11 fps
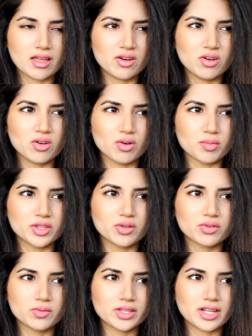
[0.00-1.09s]
I don't know, but the
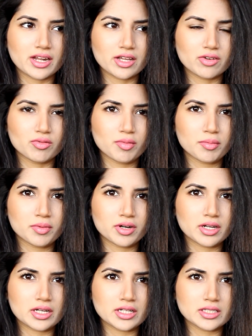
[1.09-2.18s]
only one that I can remember
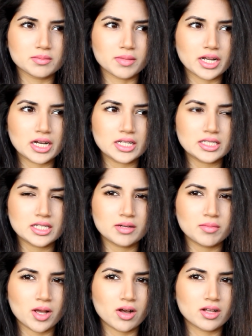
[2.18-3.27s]
is my cousin,
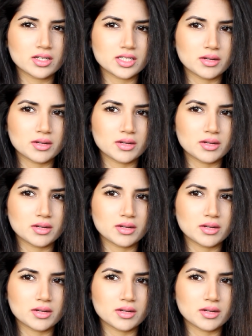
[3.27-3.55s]
my aunt,